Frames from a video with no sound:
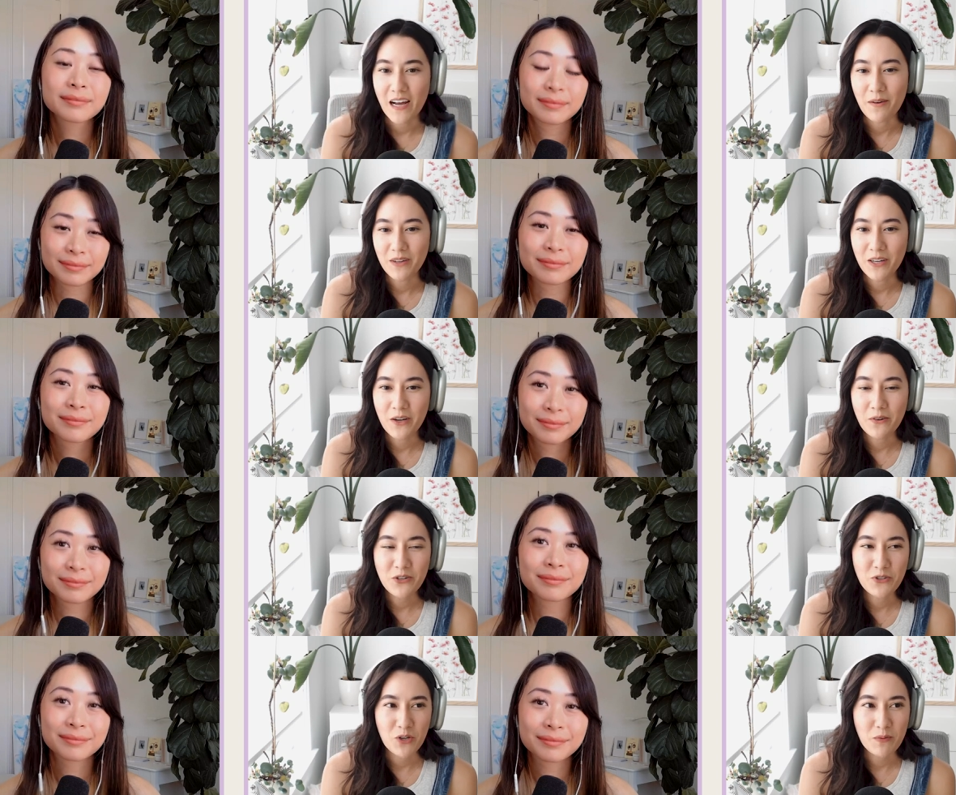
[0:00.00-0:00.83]
Speaker 1: I'm going to go
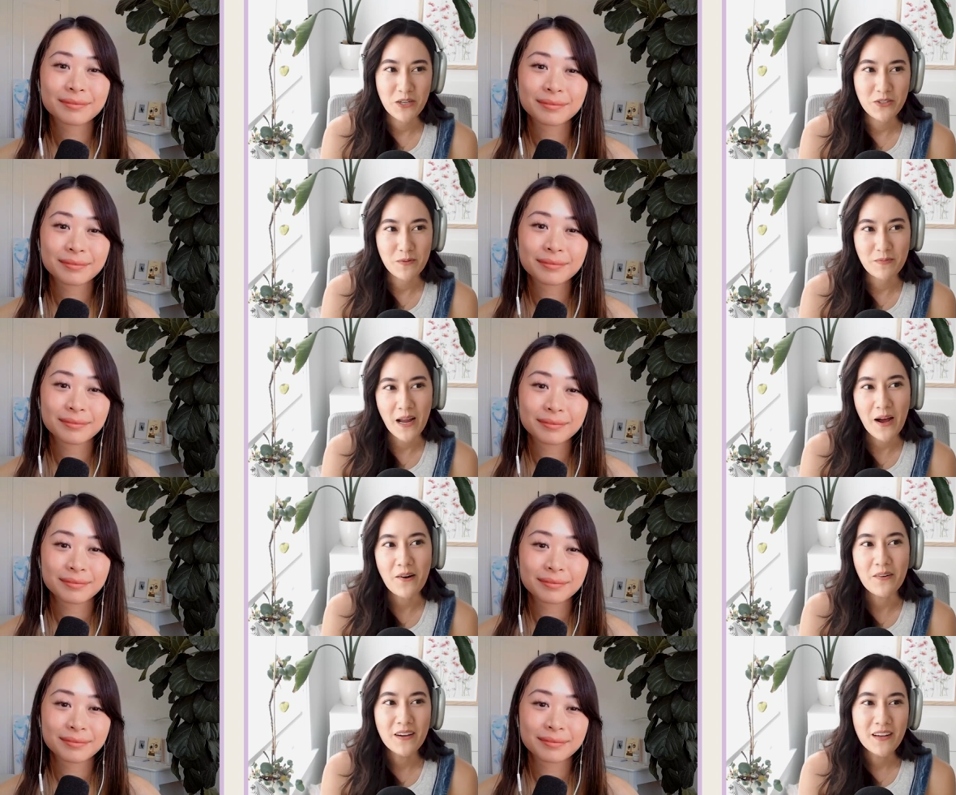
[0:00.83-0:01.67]
enjoy my trip
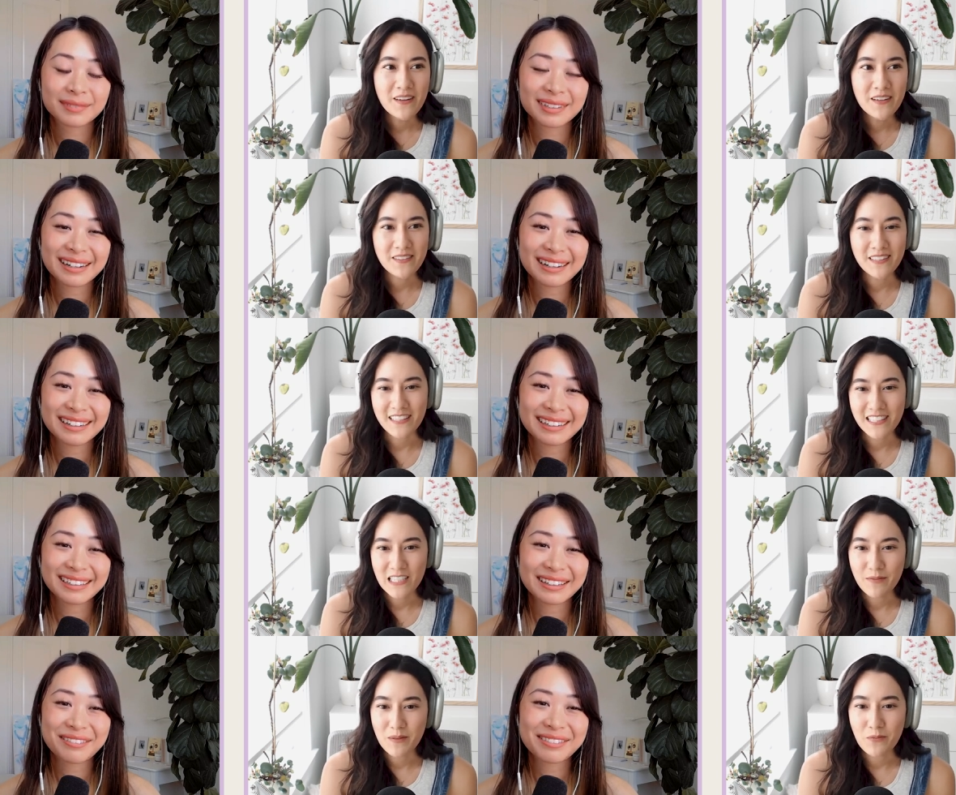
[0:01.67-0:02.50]
now because that's
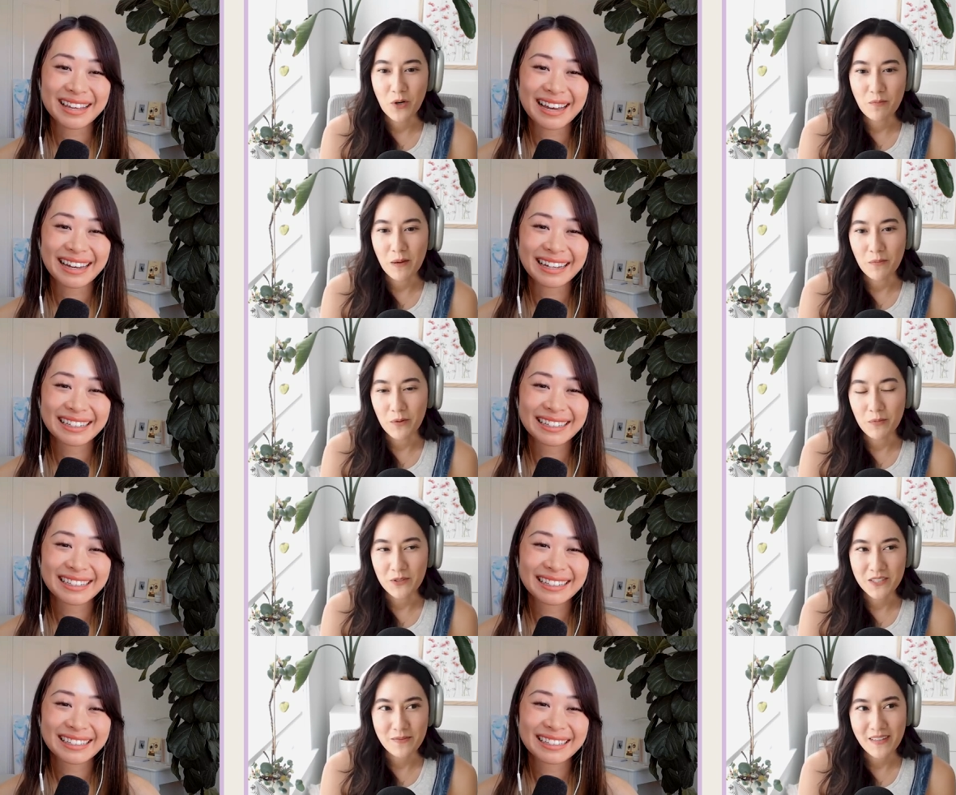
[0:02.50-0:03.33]
going to be more that.
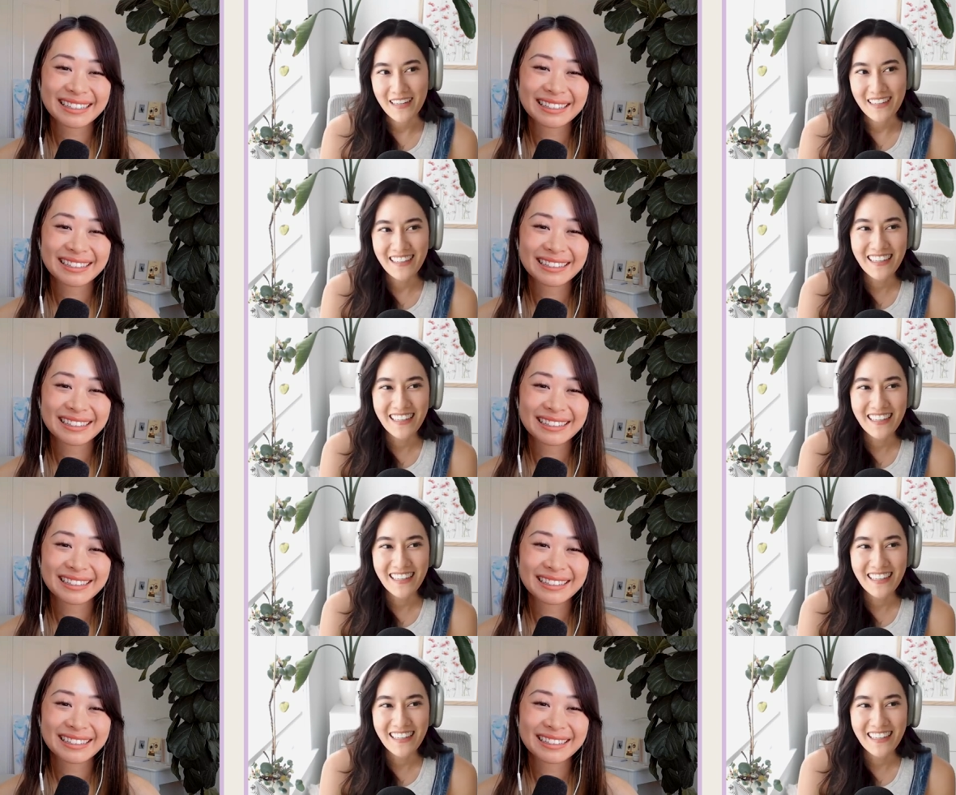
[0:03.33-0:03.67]
memorable to me.